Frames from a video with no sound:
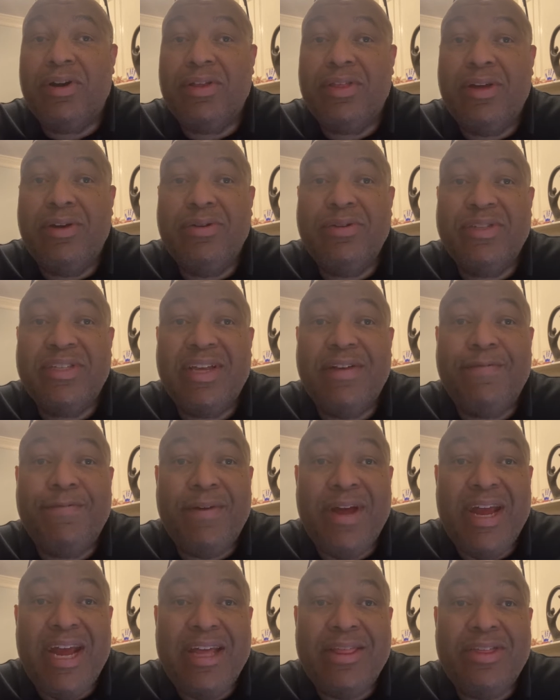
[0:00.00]
those of
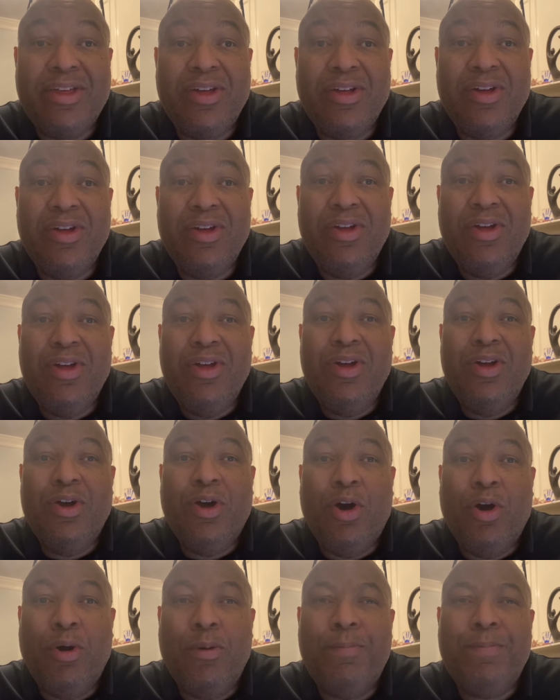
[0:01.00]
faith,
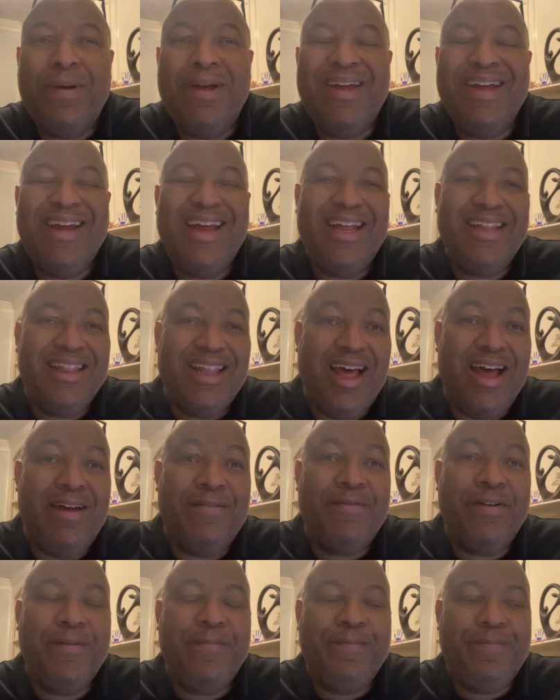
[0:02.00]
hope, and love.
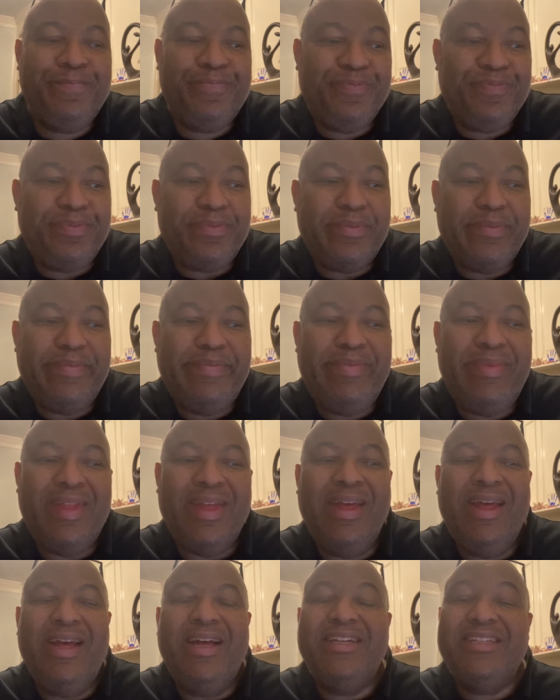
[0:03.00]

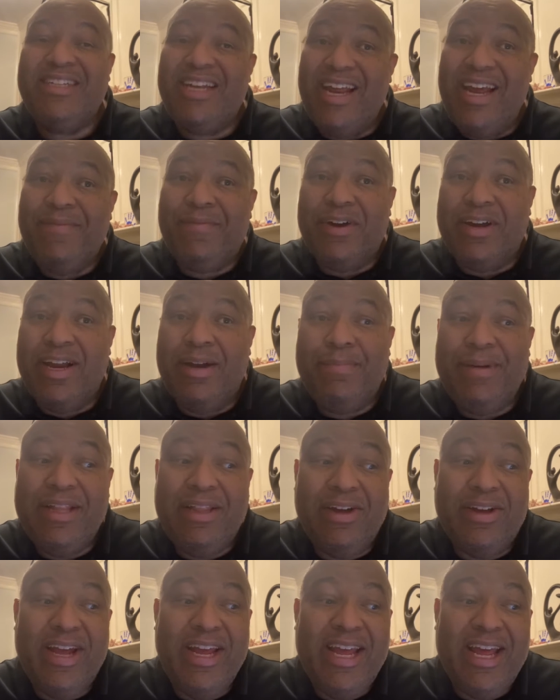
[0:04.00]
Today, we're going to be
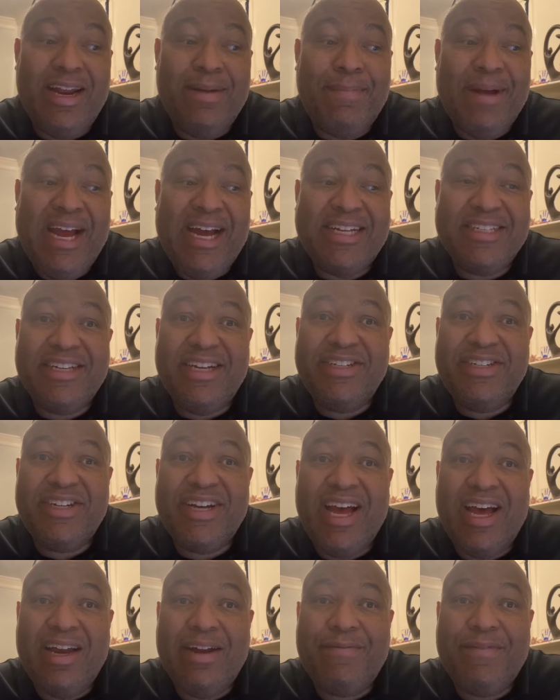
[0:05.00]
looking at a passage
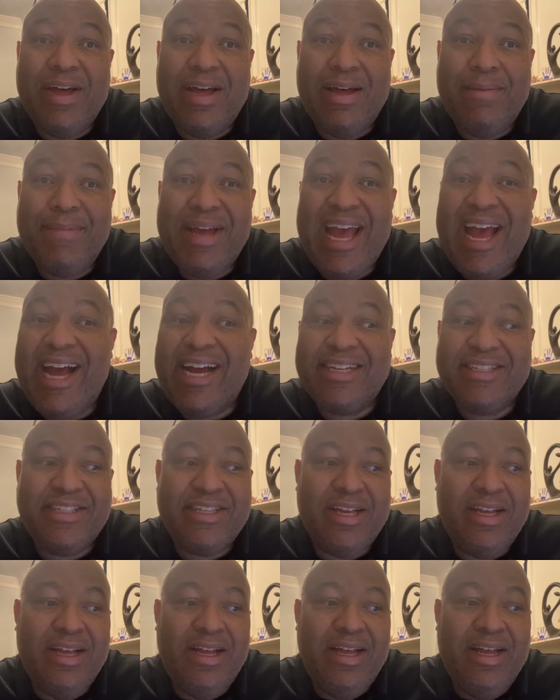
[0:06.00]
out of Acts,
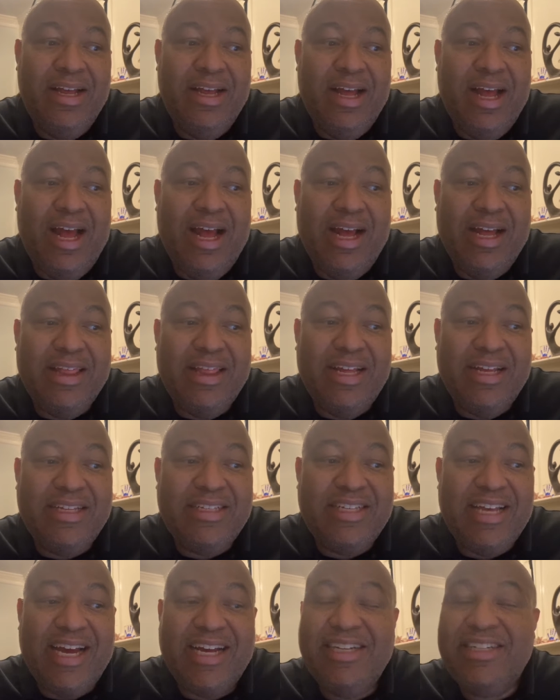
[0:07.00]
the
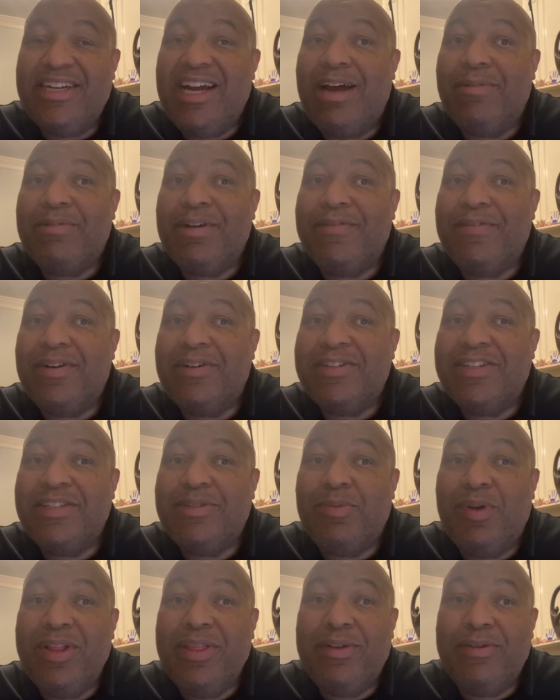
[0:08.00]
second chapter, verses
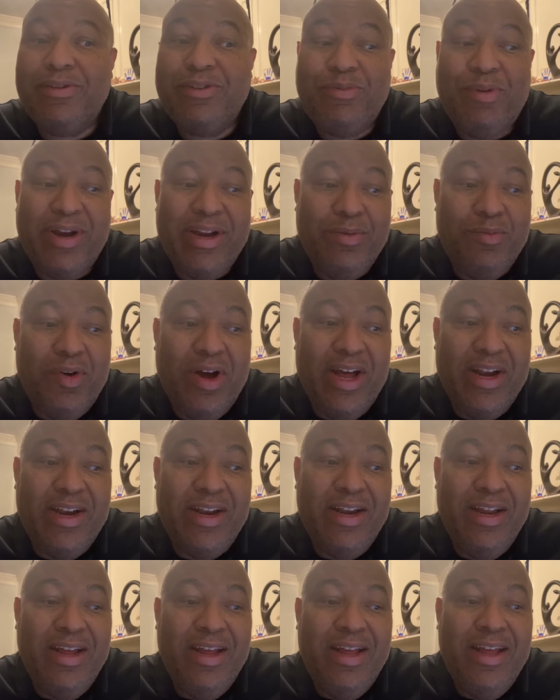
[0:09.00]
1 through 21.
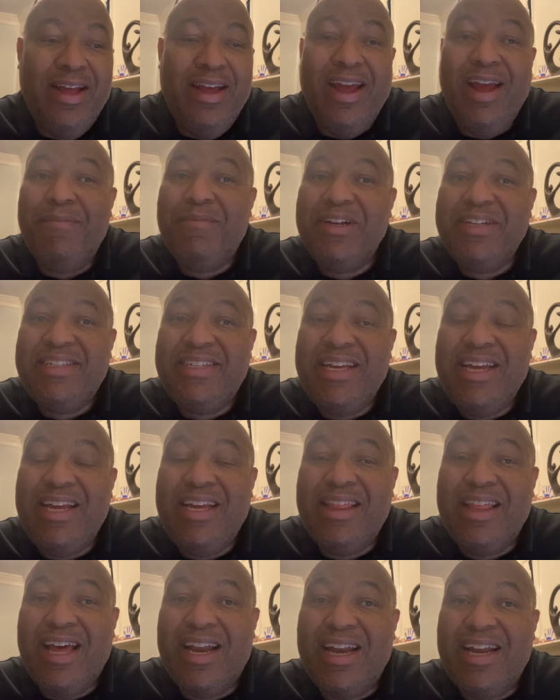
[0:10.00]
And we see
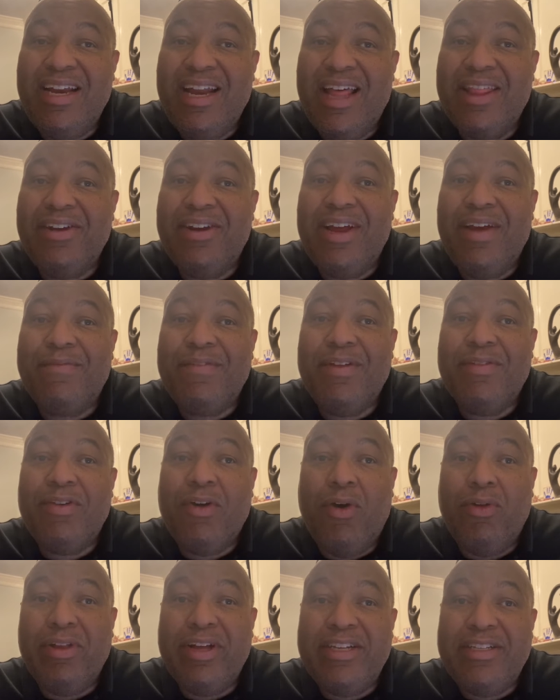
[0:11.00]
that another gift of the
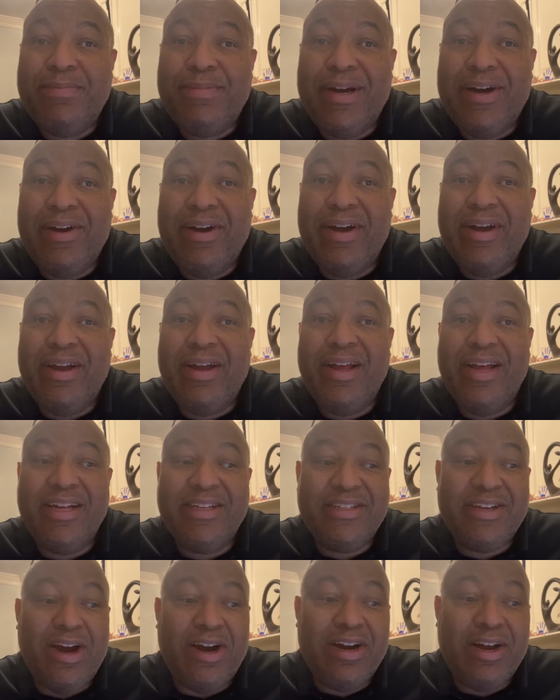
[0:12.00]
Holy Spirit
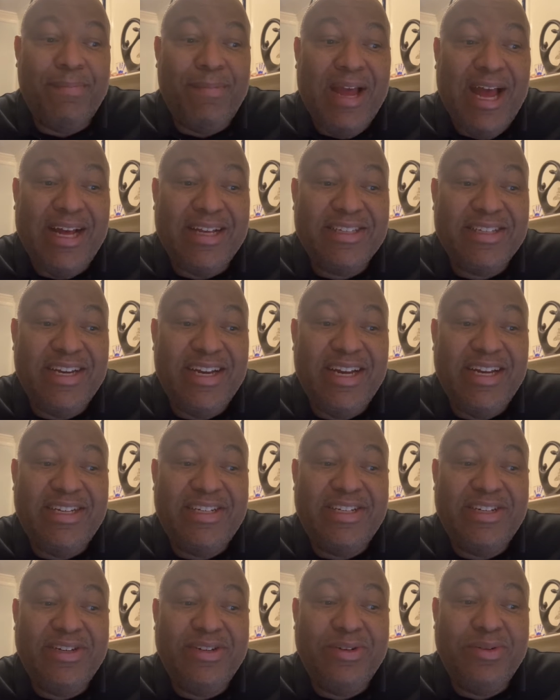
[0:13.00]
is our capacity
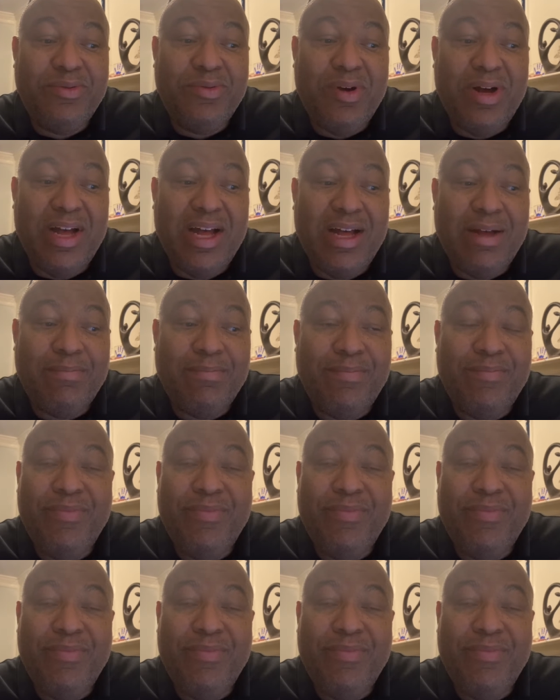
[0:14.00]
to